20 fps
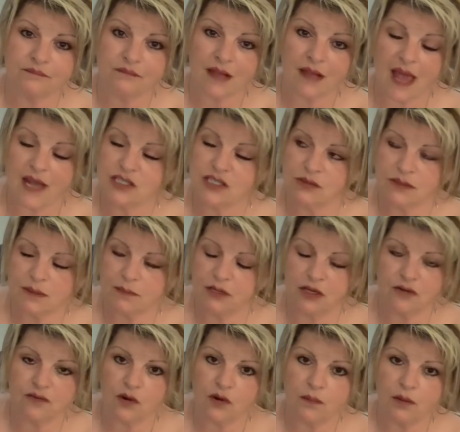actually it's a
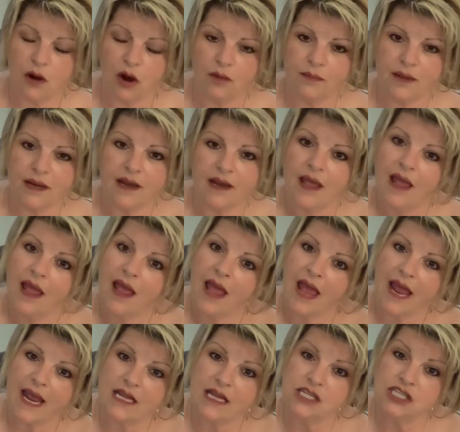beautiful apartment.
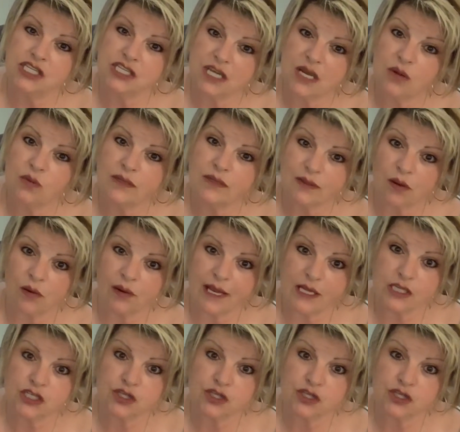And she was going to get